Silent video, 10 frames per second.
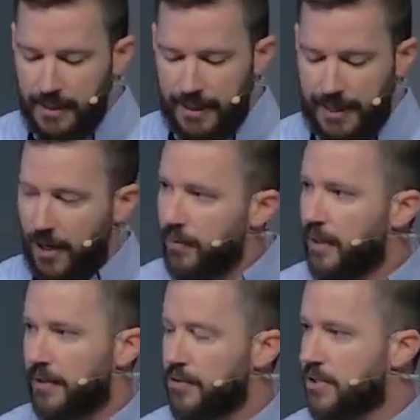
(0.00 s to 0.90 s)
and how we
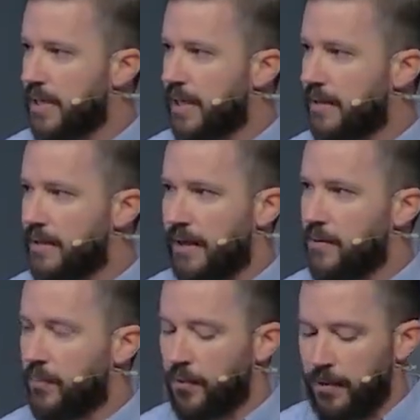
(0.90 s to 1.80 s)
understand the
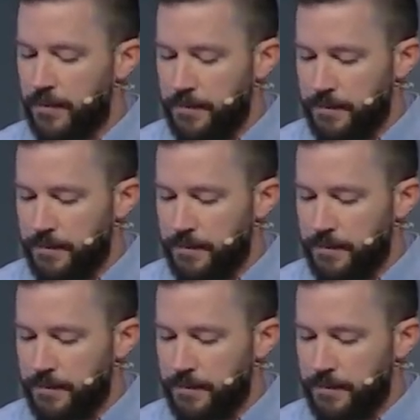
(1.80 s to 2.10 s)
unborn.